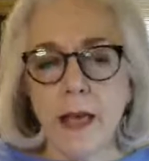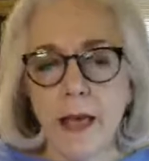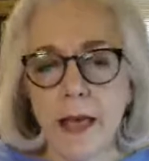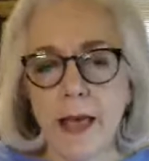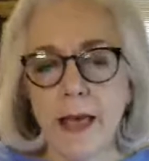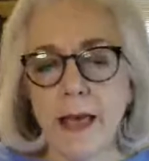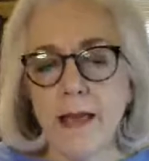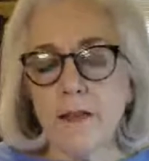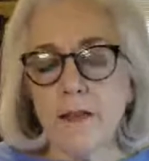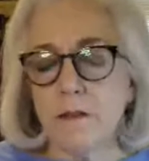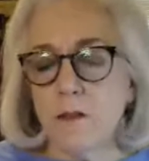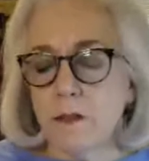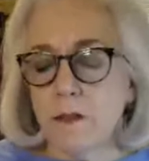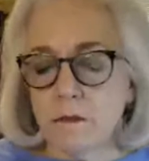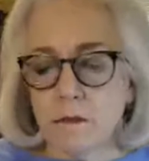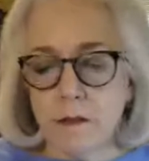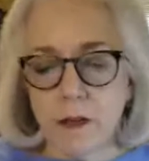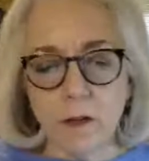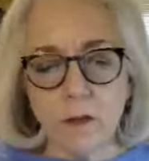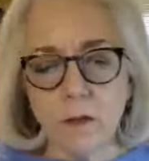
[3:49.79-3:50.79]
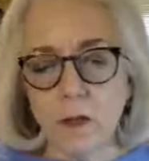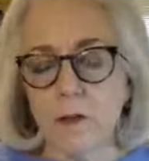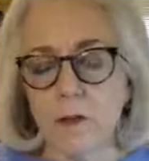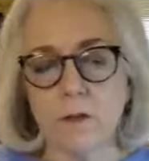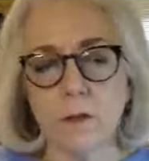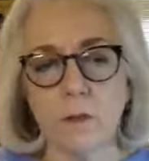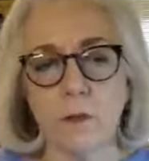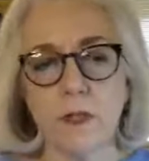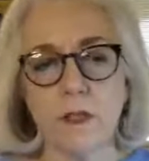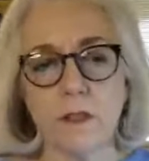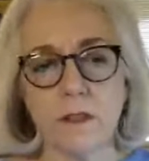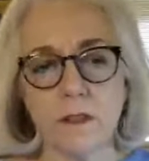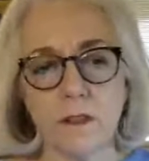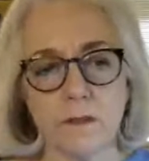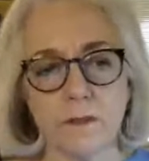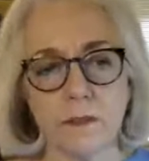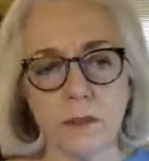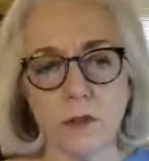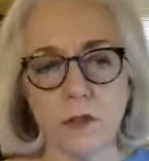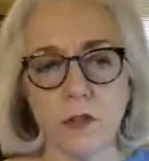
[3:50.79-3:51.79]
and their loved ones in
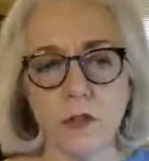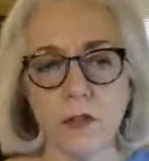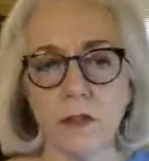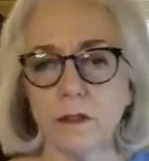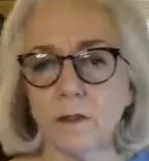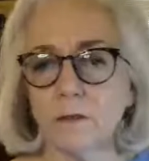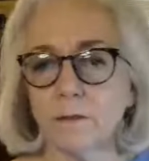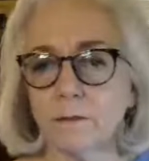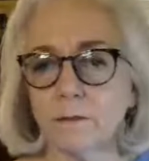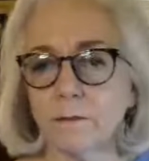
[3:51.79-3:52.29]
the future.